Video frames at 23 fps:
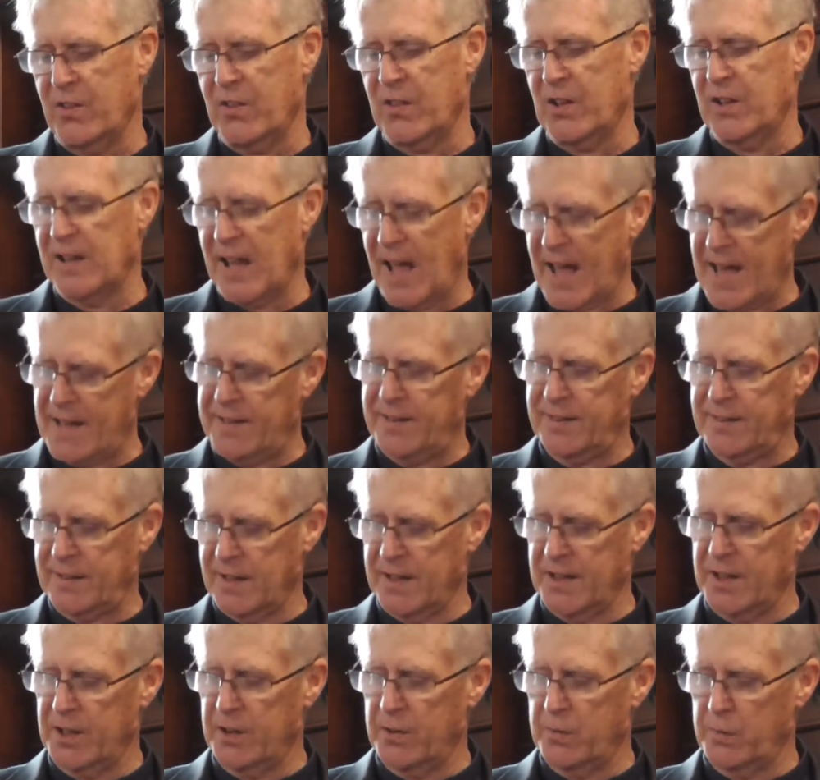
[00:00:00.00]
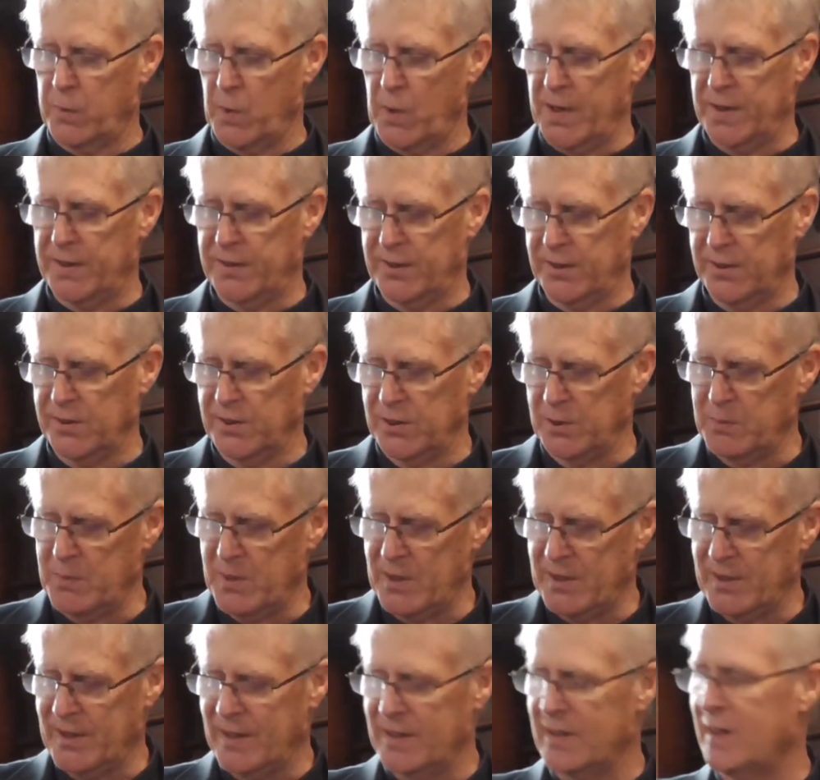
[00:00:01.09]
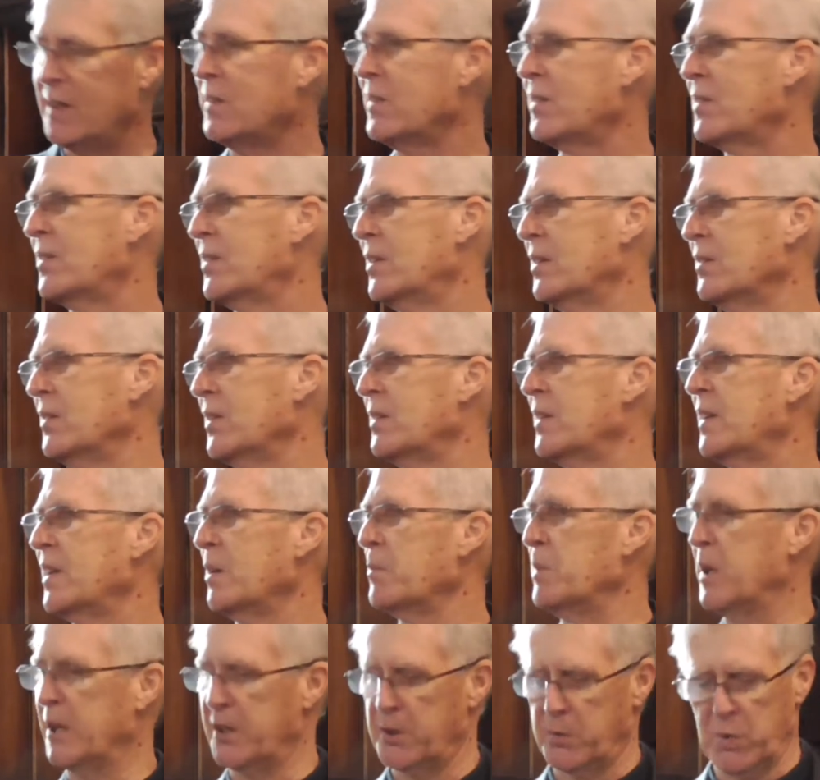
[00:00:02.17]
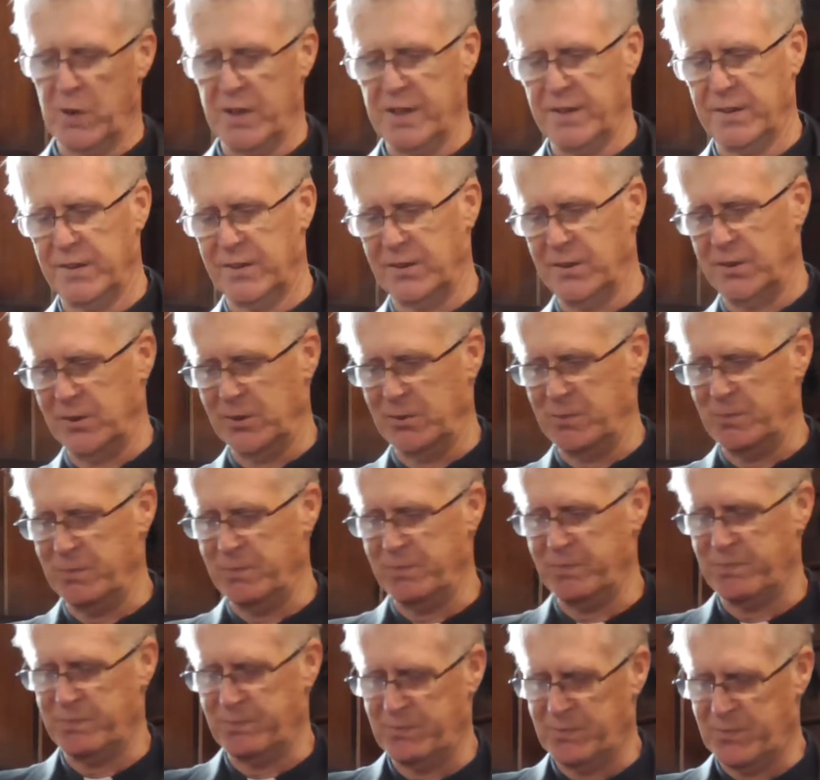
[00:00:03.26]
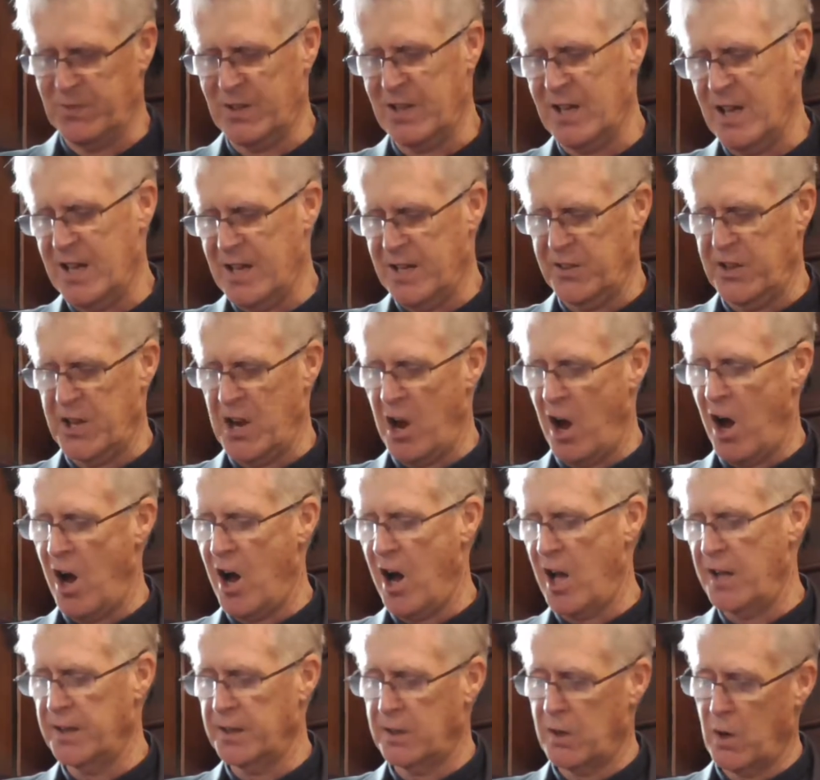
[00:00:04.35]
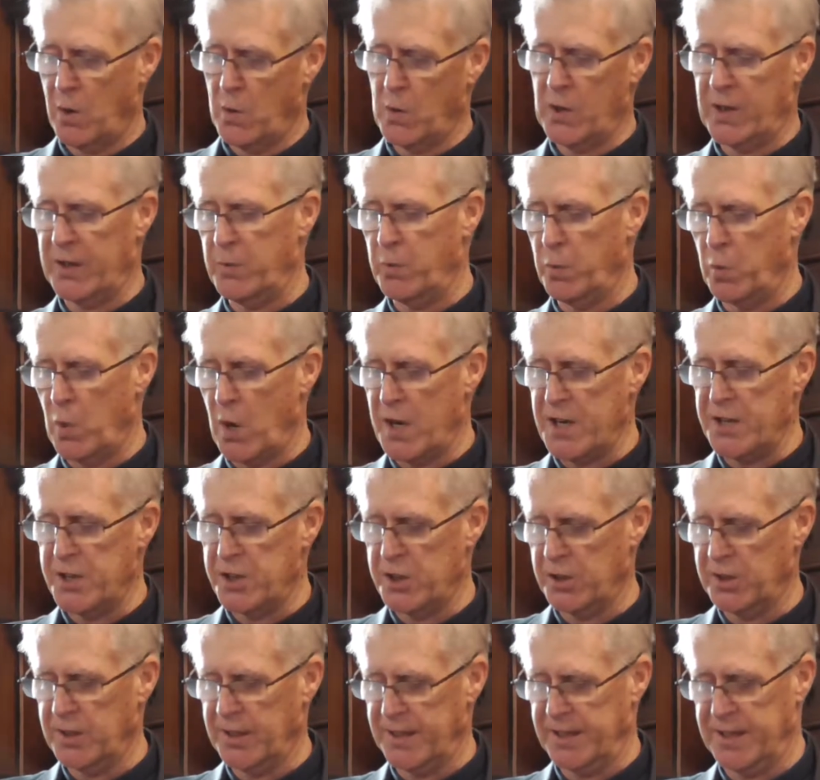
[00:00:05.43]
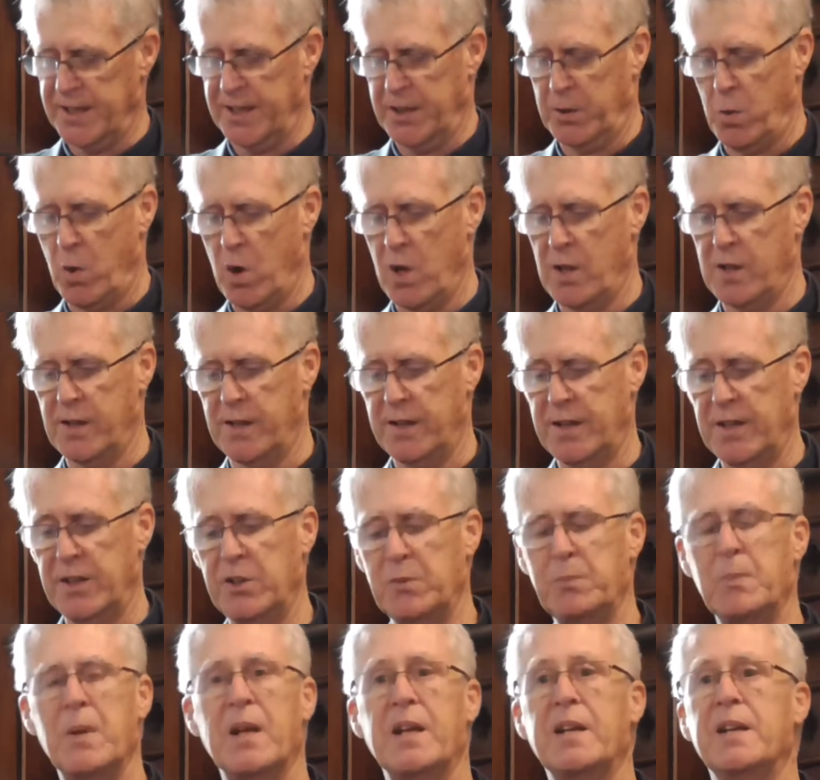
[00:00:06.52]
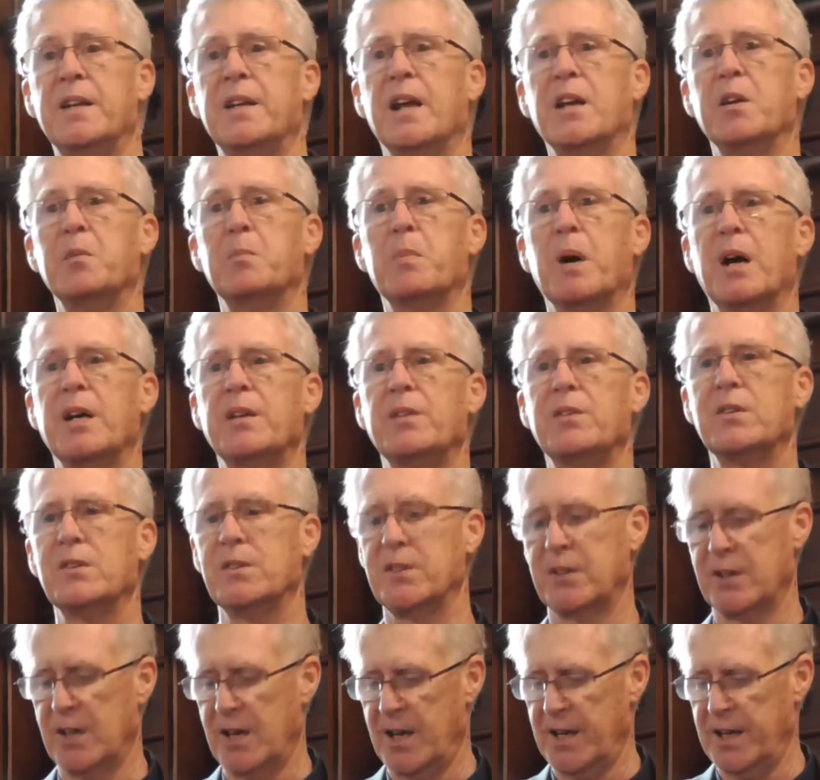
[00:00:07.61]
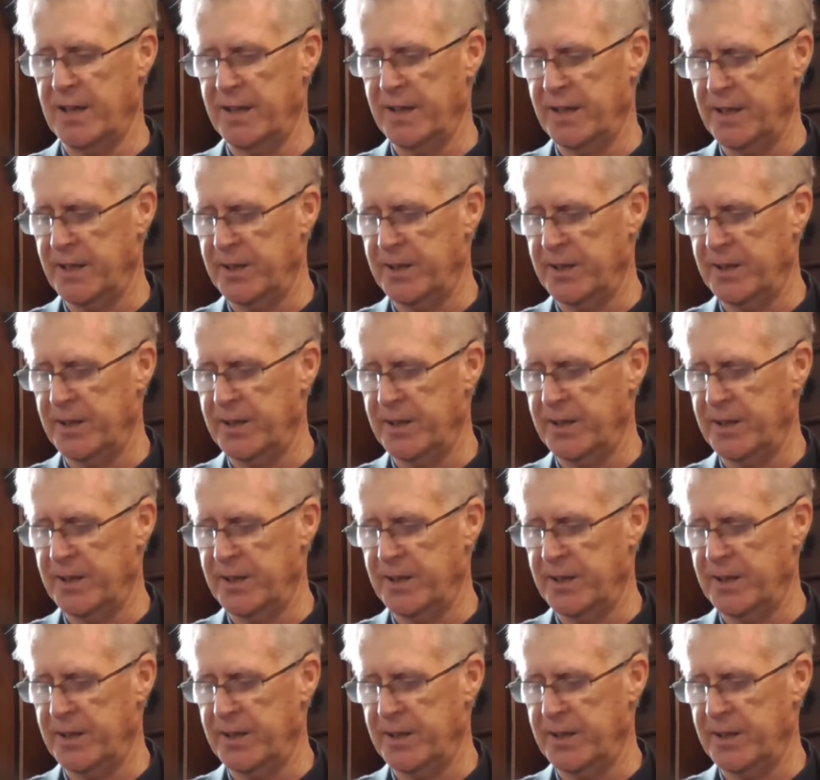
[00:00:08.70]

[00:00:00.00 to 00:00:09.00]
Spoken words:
The last layer of racism is systemic racism. the ongoing racial inequalities maintained by society.